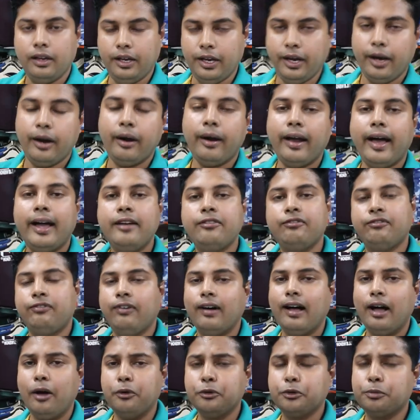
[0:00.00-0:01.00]
Here I
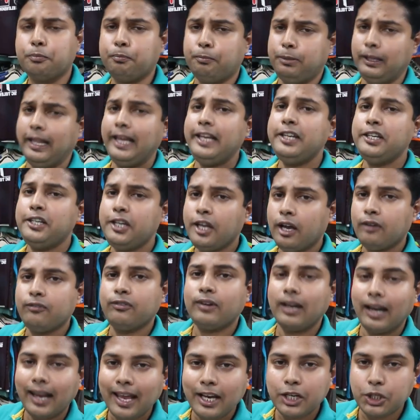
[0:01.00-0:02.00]
found plenty
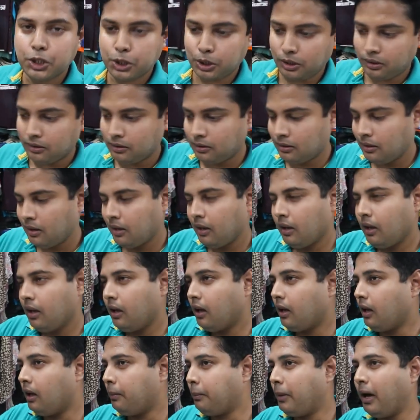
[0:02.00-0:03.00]
of collection
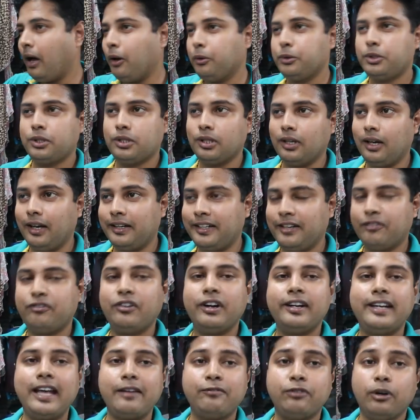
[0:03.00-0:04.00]
about uh,
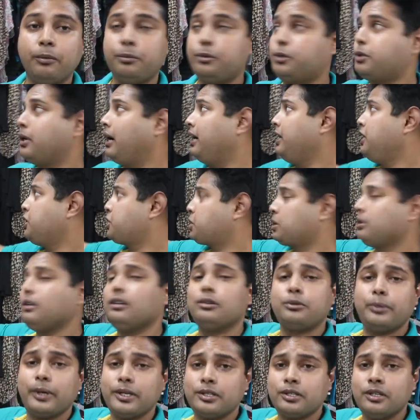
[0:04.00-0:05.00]
different type of
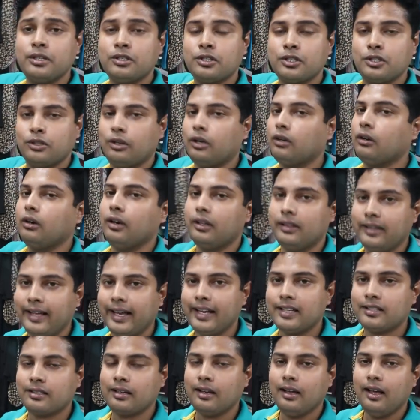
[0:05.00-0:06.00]
traditional dresses. Not only
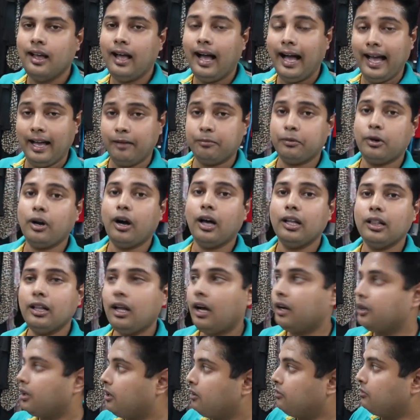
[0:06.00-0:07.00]
this, I have got a
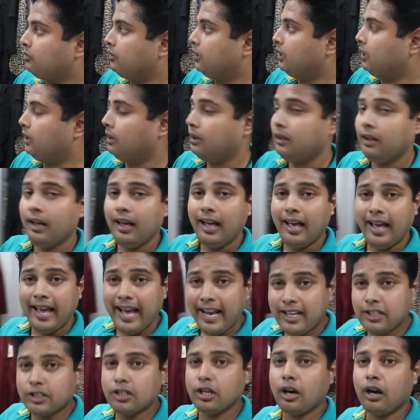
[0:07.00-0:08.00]
lot of uh,
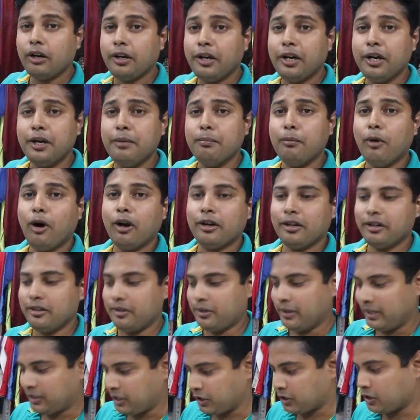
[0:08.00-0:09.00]
extraordinary
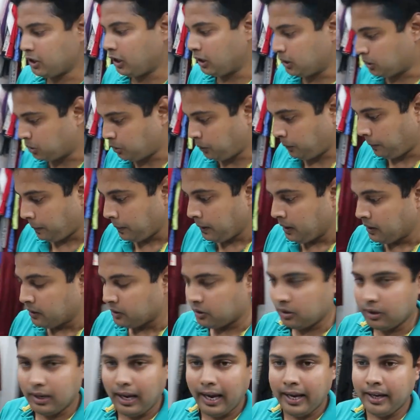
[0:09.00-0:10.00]
modern dresses also.
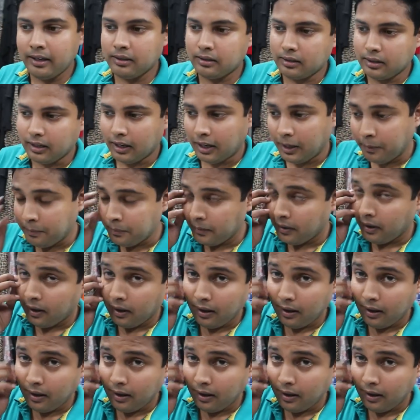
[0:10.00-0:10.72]
So guys, uh,